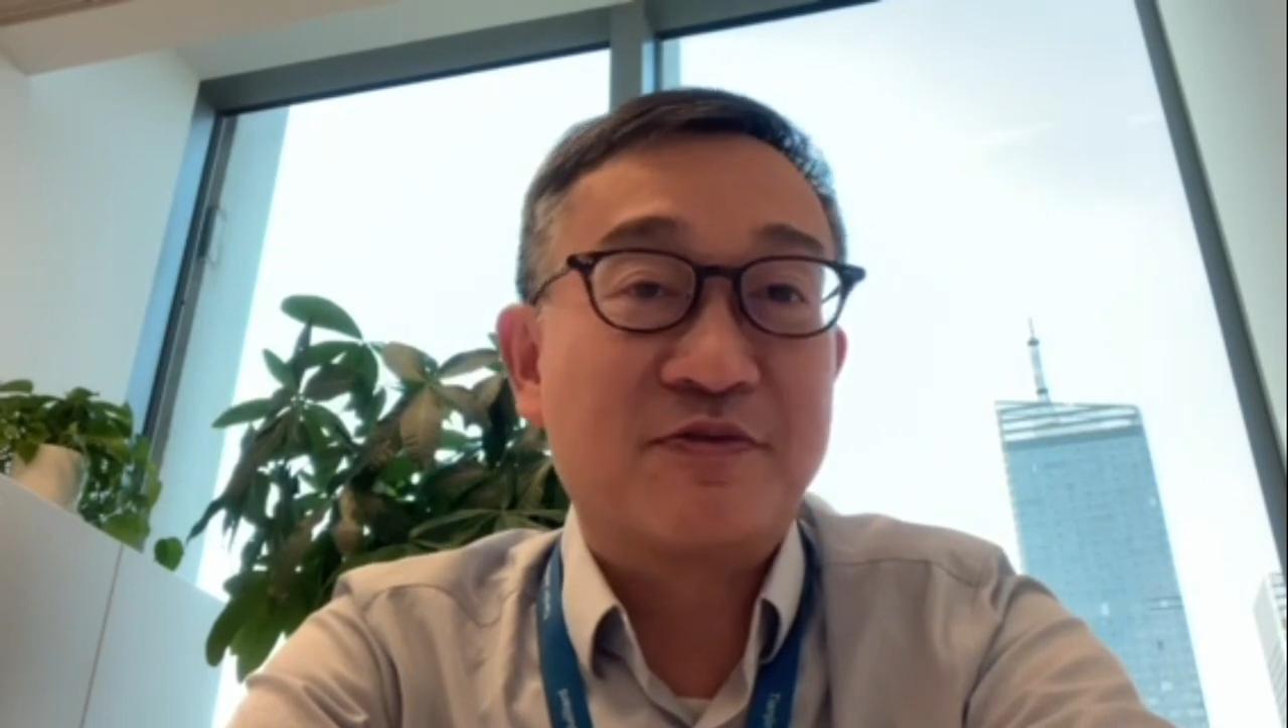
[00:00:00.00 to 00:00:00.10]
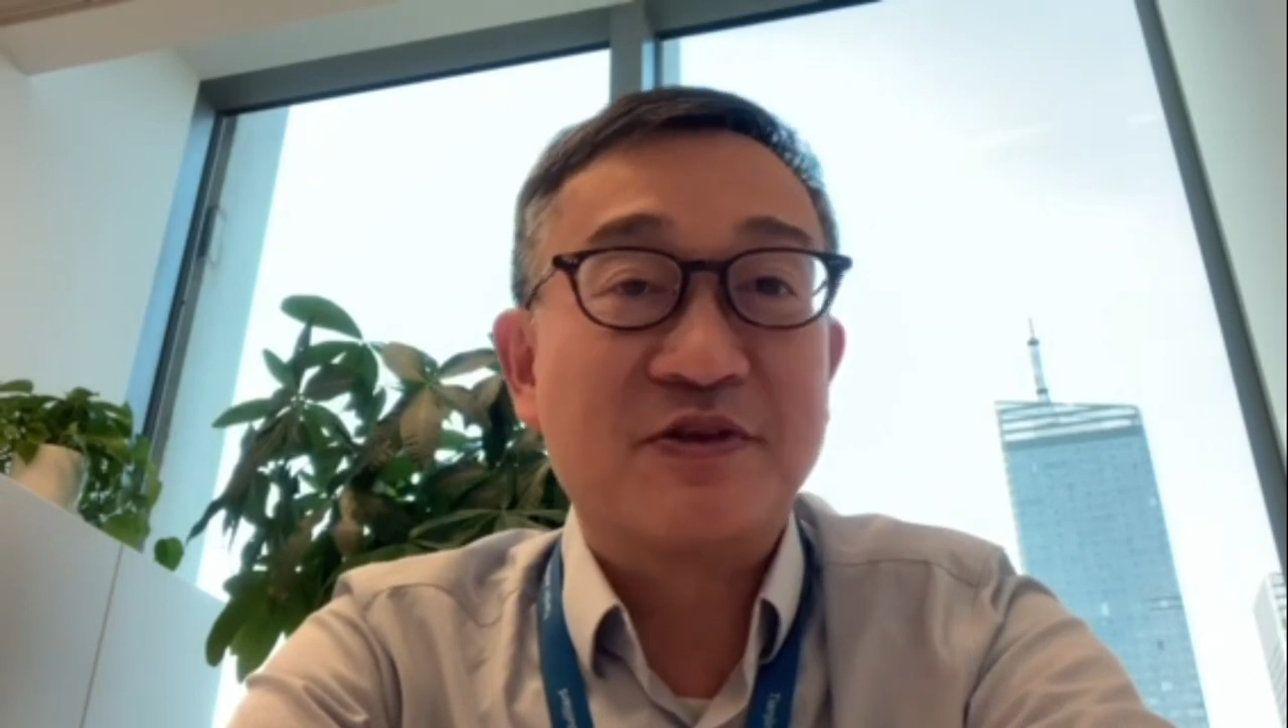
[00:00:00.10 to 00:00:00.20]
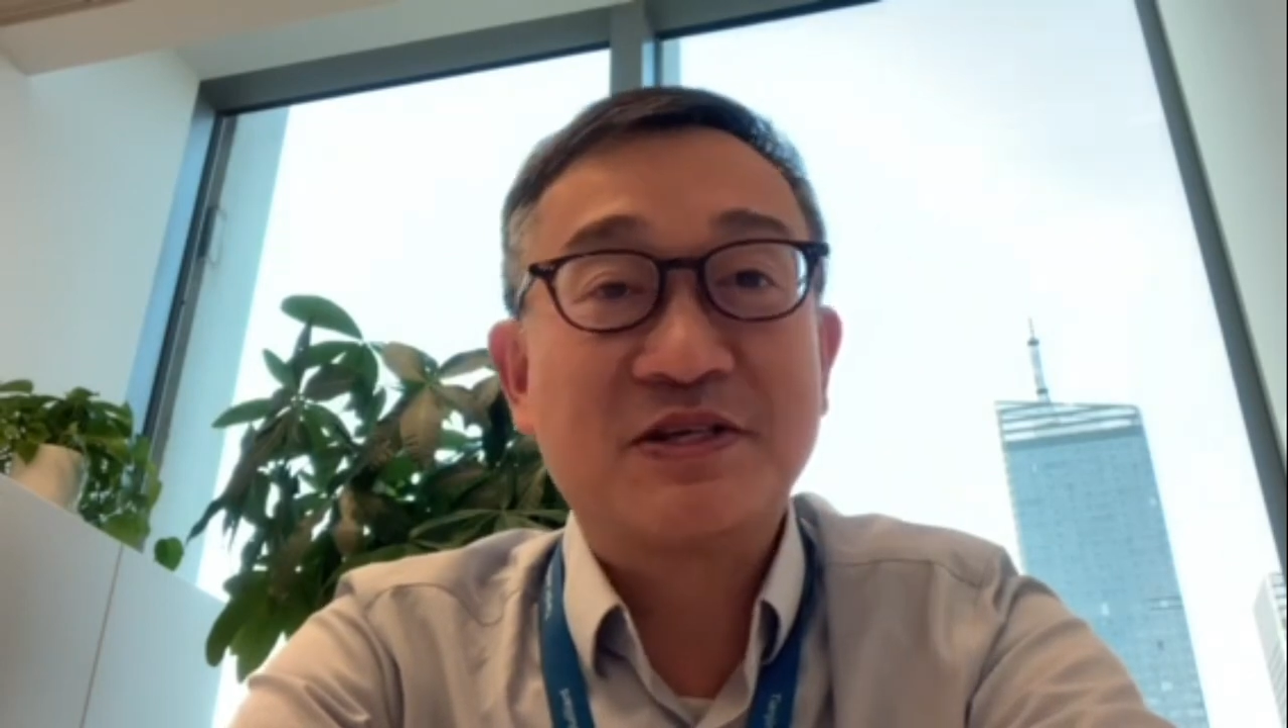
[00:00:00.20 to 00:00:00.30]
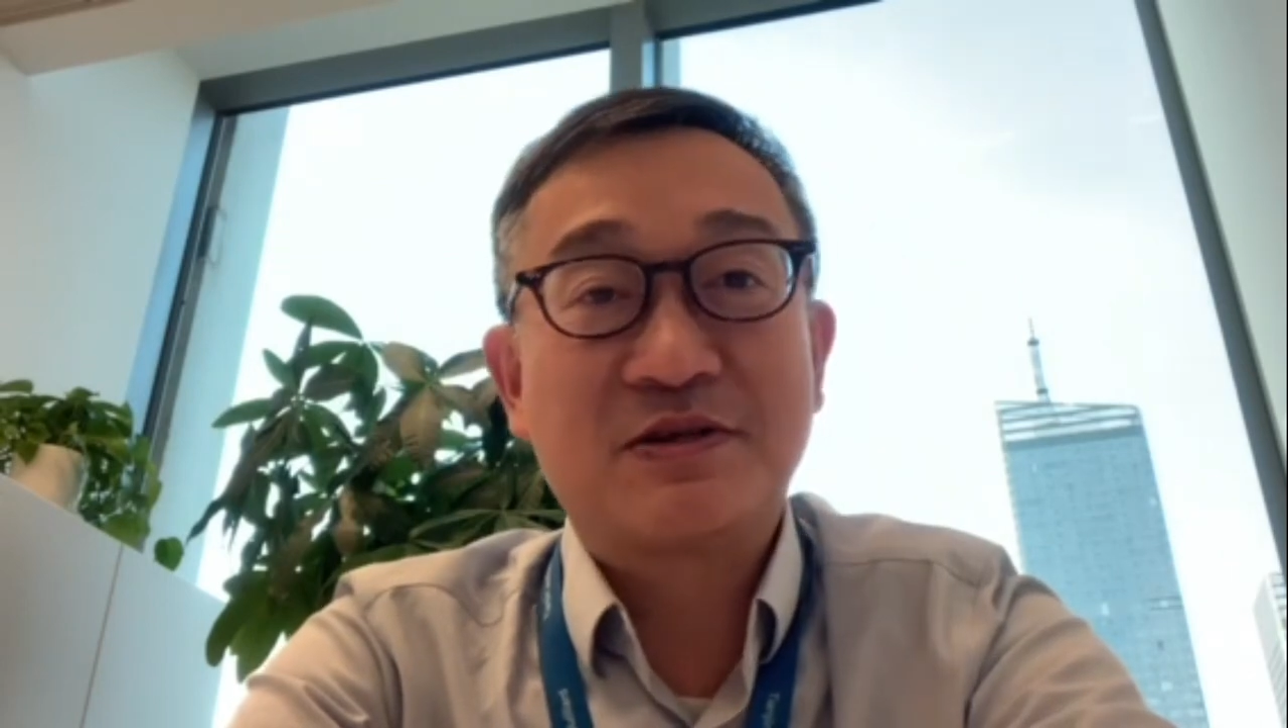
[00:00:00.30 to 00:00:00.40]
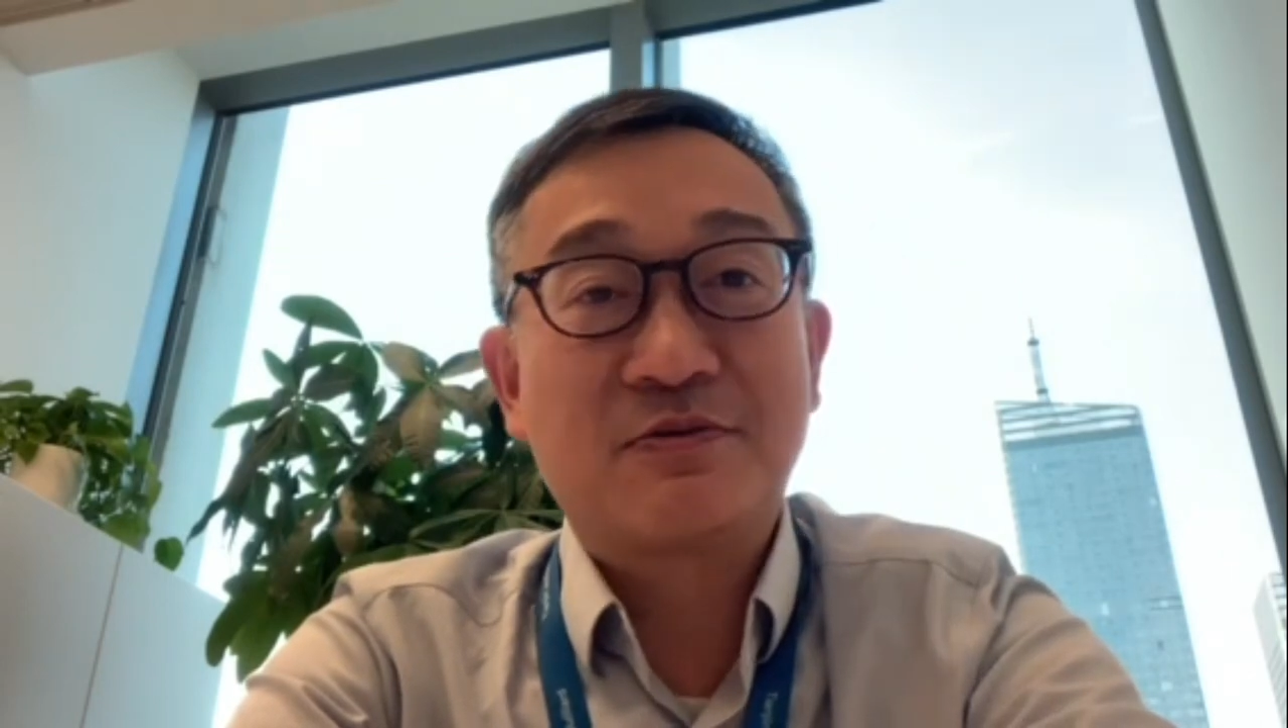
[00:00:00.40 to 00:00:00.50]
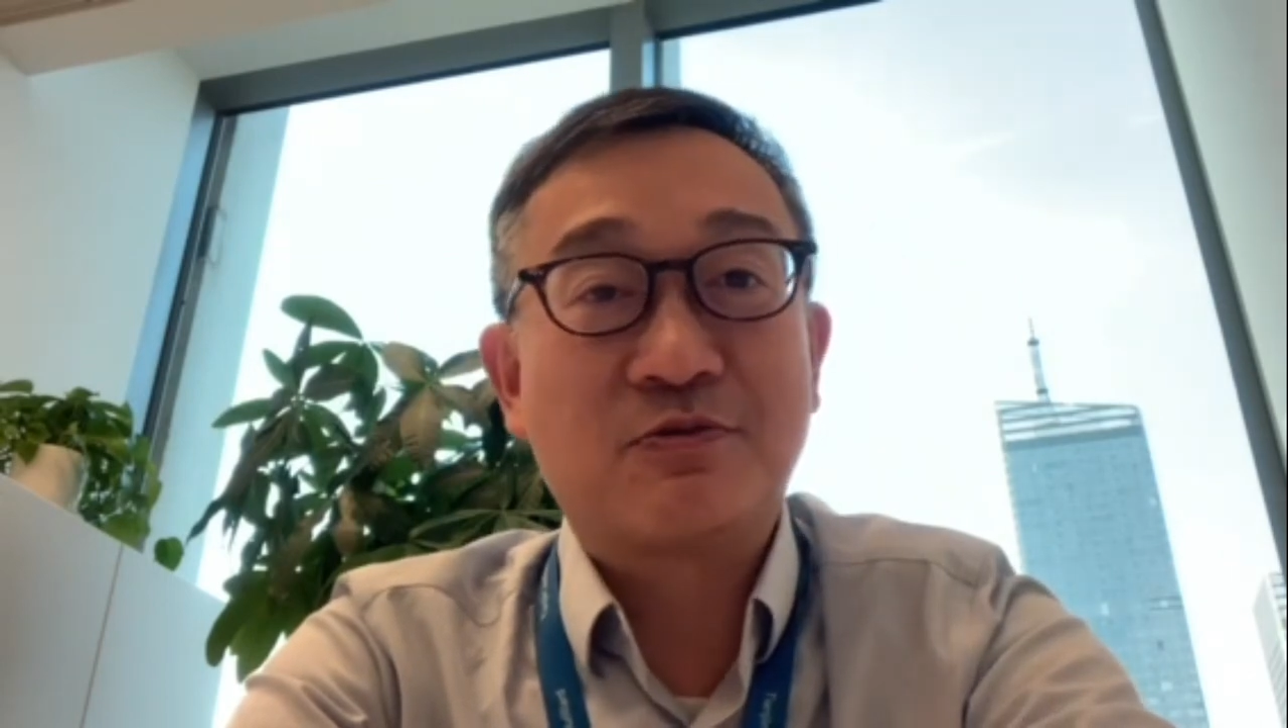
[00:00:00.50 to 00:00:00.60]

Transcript: of this